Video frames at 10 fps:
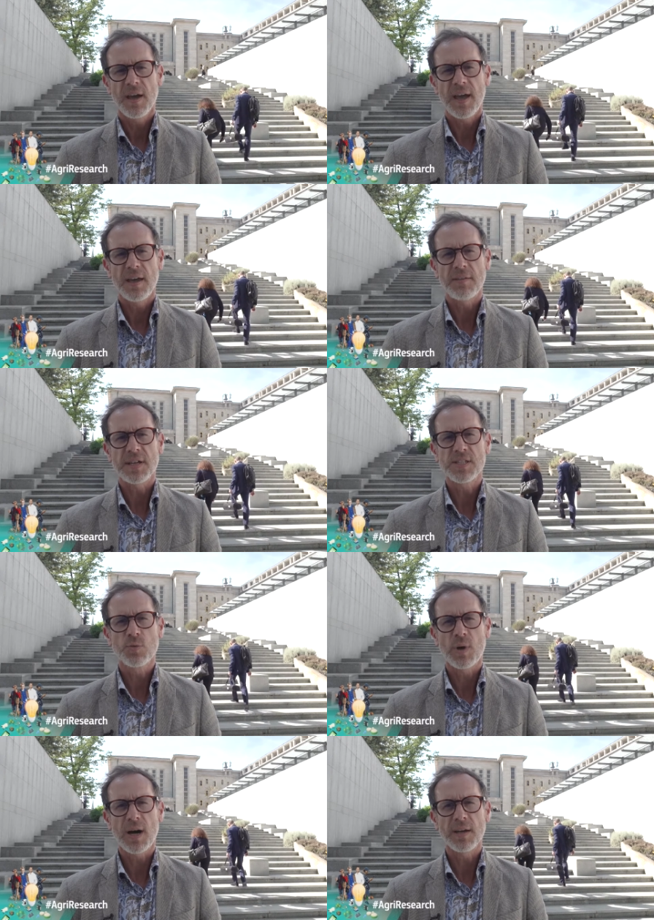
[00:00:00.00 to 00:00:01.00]
And that's
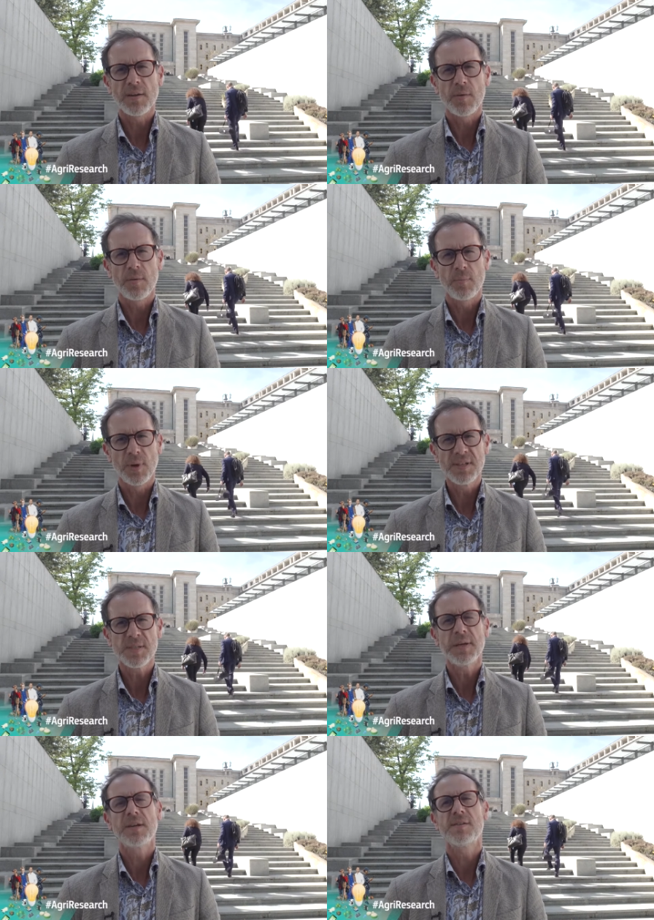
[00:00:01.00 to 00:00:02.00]
why
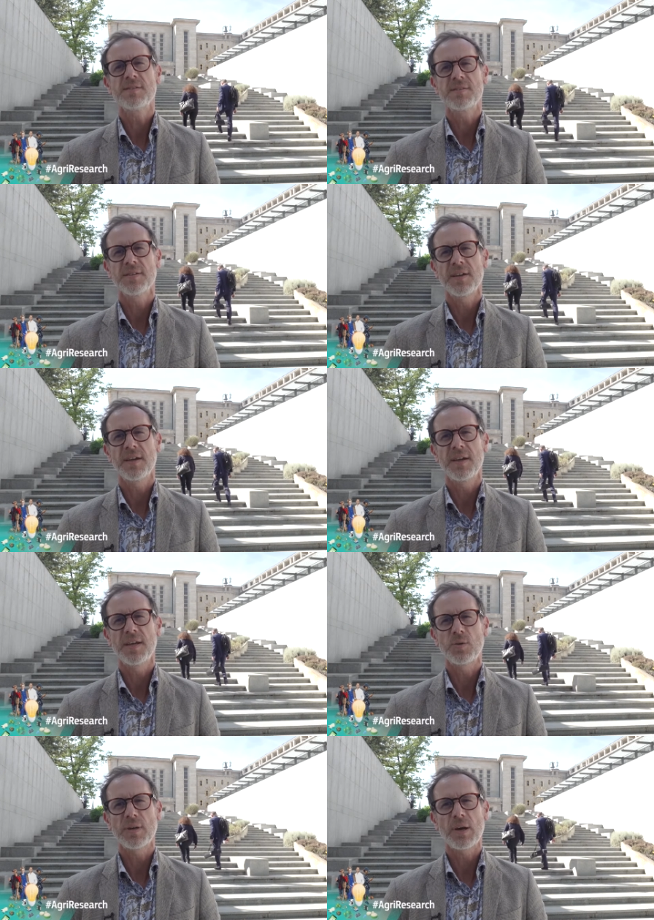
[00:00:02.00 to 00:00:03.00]
policymakers
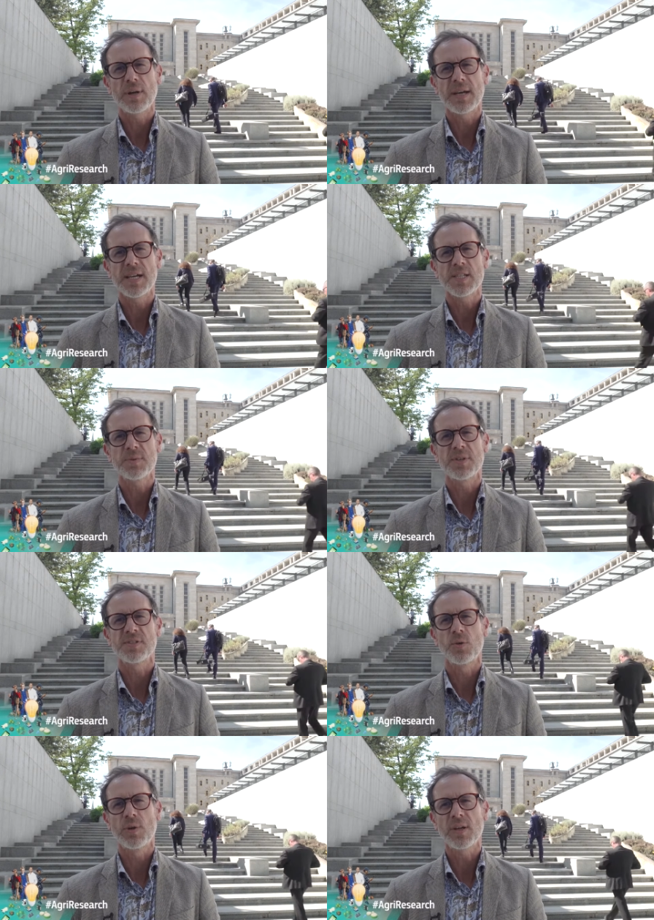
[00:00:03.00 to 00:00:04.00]
in rural areas, but
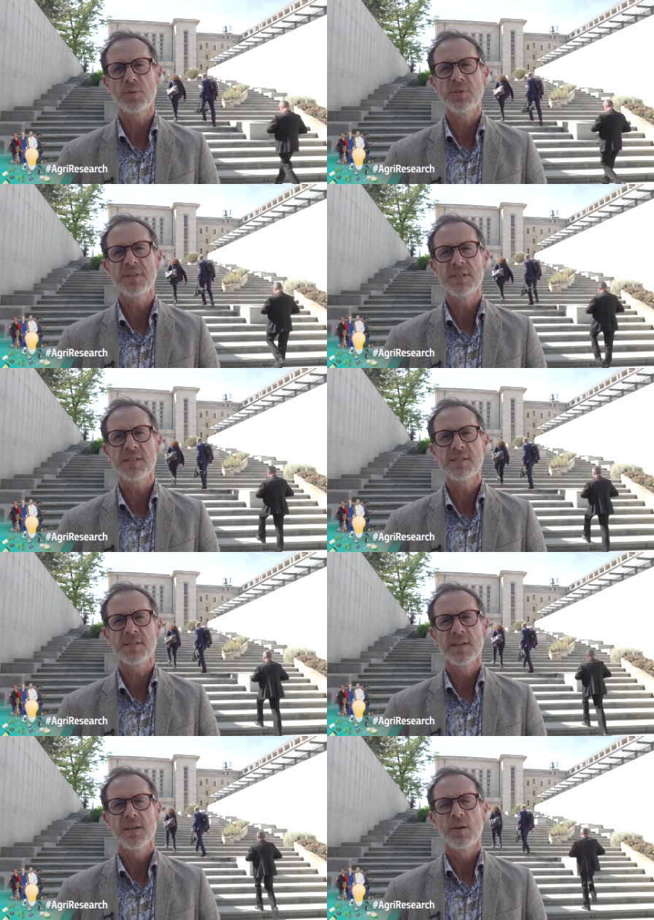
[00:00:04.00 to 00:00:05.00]
also rural communities,
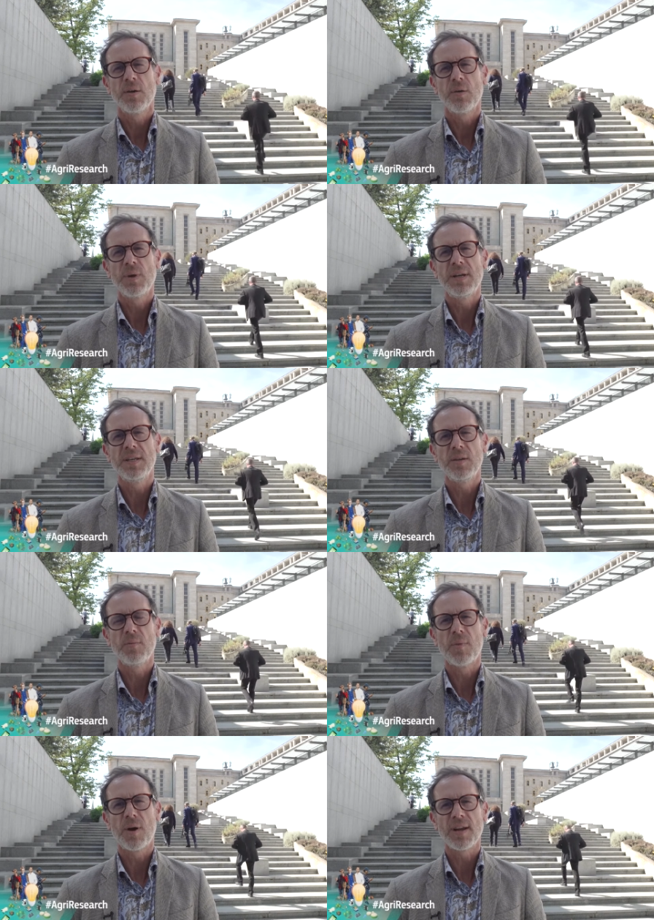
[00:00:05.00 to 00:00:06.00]
will need
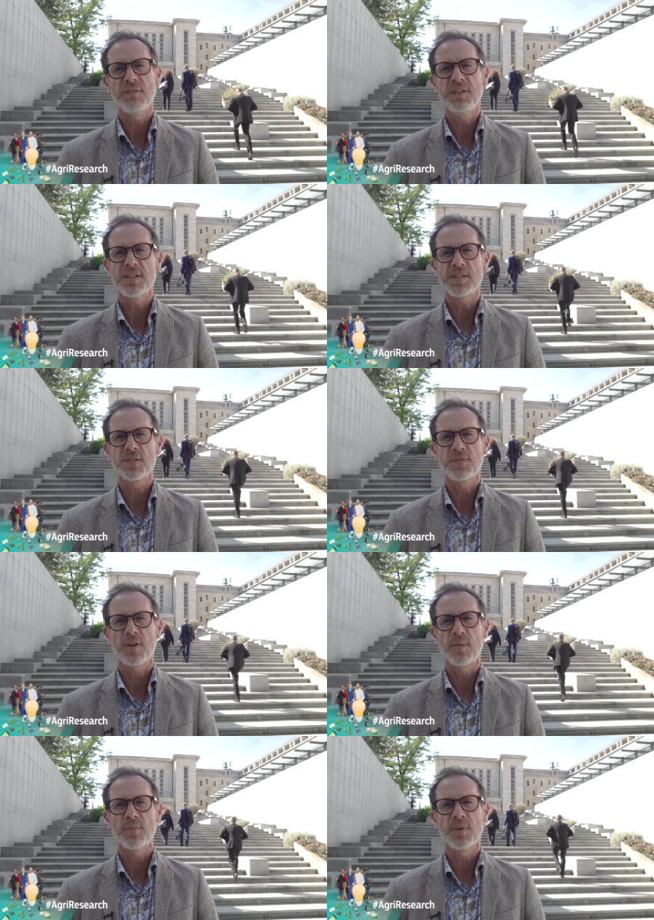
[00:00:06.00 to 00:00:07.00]
more evidence
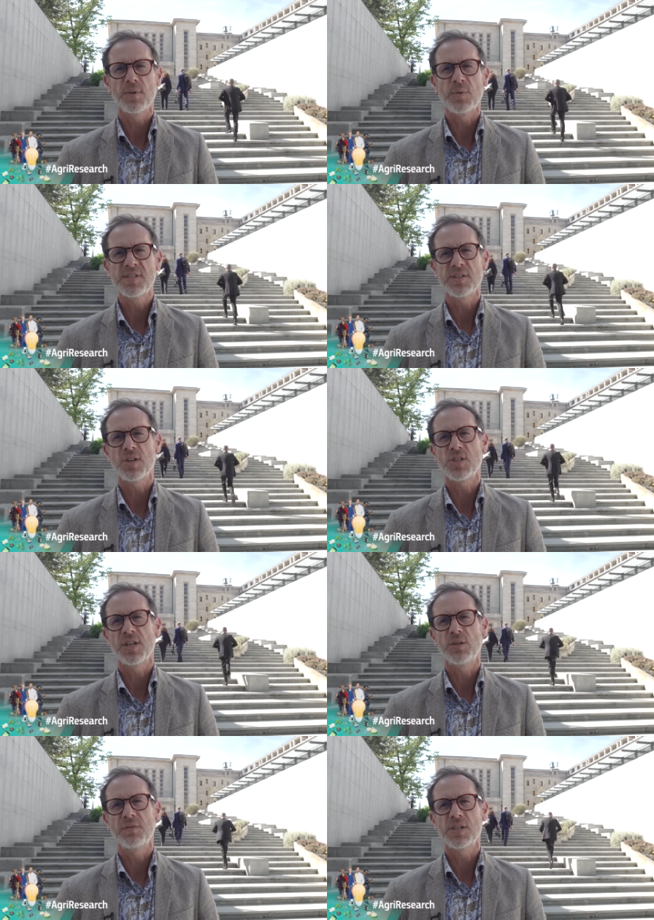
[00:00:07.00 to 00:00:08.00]
from the research
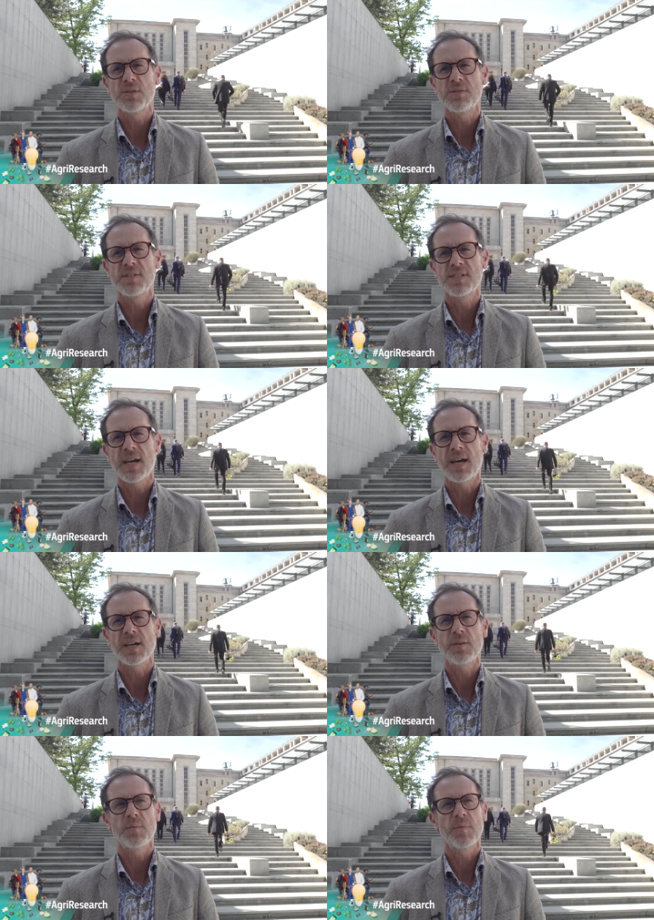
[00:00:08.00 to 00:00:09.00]
and innovation
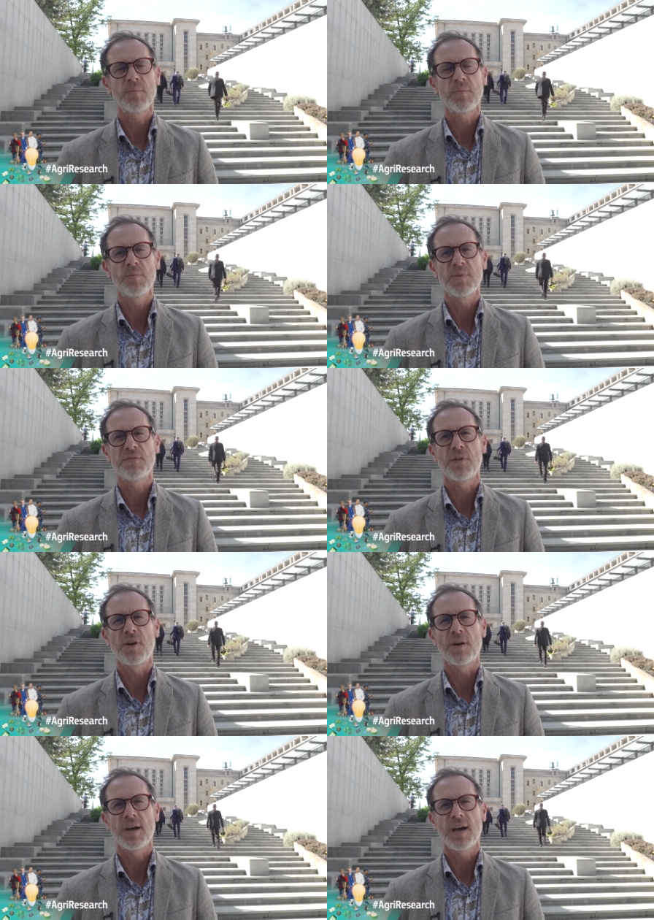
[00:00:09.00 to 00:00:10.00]
side
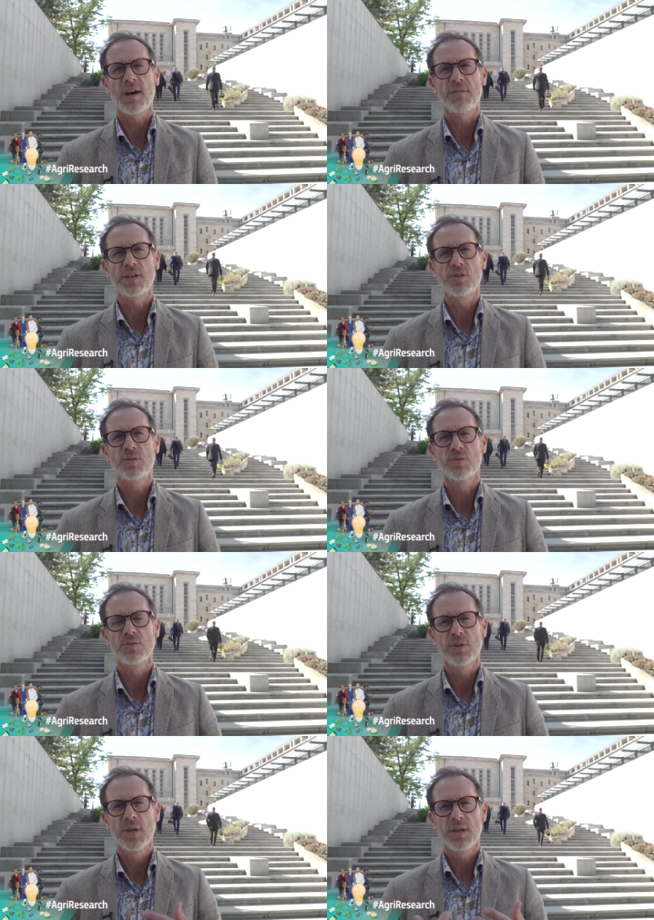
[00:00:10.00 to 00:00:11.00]
before having
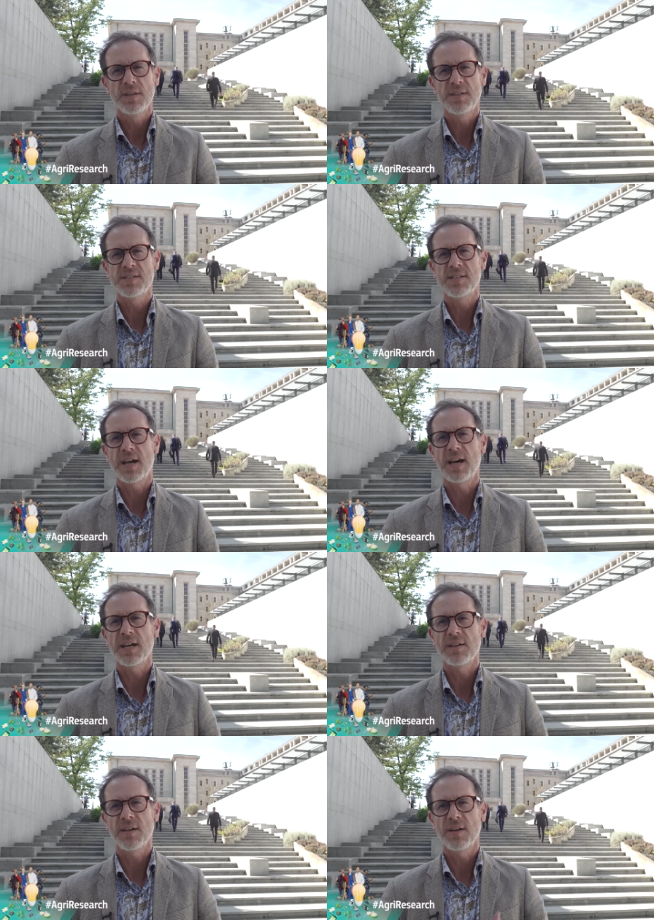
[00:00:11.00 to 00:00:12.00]
to
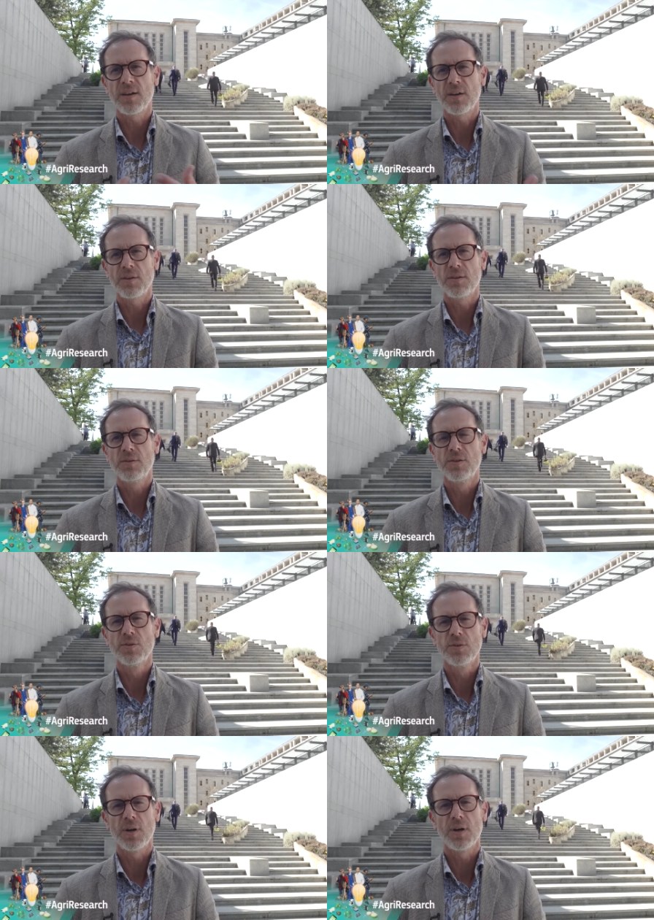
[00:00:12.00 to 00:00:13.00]
decide uh,
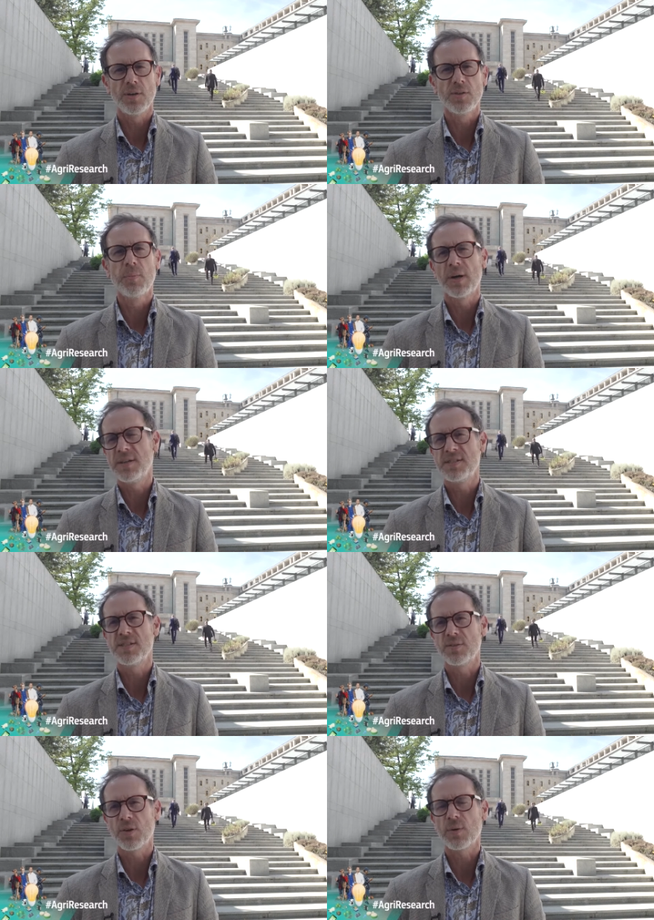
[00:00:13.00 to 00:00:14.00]
new, uh, new
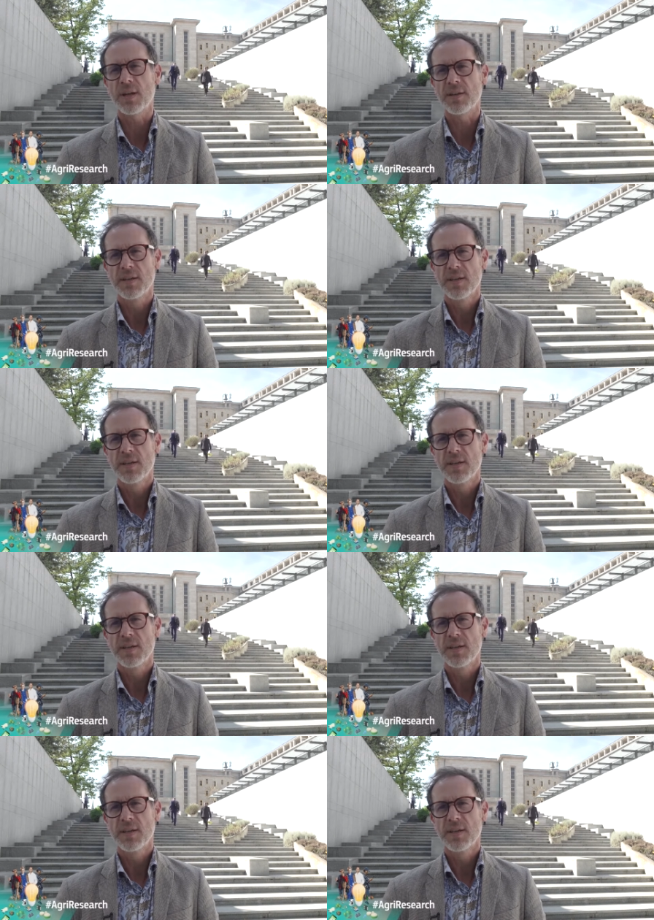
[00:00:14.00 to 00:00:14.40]
policies on the ground.